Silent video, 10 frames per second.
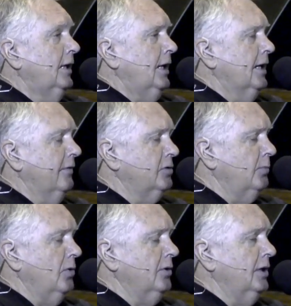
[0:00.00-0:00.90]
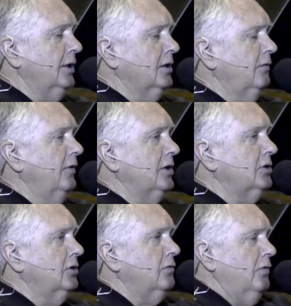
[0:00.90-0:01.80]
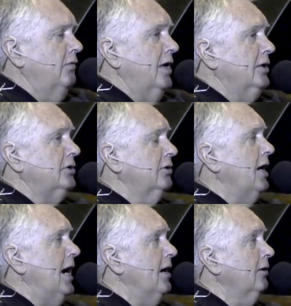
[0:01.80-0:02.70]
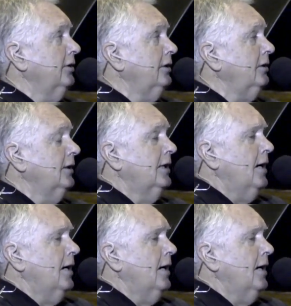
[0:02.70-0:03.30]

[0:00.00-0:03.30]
And I've spoken at conventions for Volunteer Ireland.